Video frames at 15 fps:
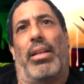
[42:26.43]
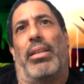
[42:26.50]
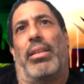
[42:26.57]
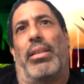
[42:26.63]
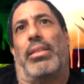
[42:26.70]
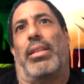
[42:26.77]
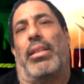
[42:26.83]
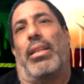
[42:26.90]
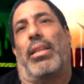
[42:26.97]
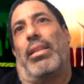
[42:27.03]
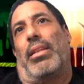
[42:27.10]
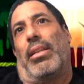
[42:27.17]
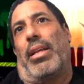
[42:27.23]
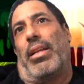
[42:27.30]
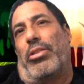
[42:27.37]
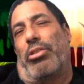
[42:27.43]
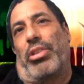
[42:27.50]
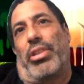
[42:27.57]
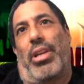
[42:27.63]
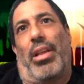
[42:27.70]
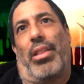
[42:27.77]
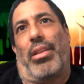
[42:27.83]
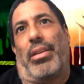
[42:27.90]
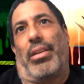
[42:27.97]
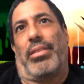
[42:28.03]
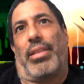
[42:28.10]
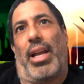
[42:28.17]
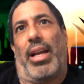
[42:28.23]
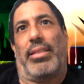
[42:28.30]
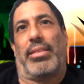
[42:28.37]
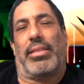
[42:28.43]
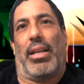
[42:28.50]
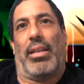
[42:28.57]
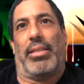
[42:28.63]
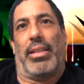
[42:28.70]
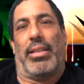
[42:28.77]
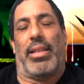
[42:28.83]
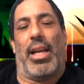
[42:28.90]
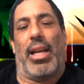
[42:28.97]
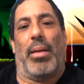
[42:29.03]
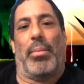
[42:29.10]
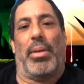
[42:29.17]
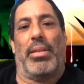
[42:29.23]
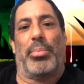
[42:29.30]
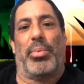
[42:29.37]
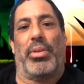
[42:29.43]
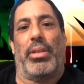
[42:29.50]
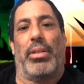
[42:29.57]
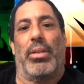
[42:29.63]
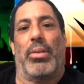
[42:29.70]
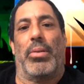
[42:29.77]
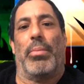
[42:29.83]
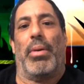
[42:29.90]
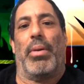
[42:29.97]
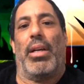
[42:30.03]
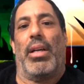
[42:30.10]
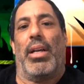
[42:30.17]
when I looked at the letters together in his hand style, I was like, damn, that's pretty dope.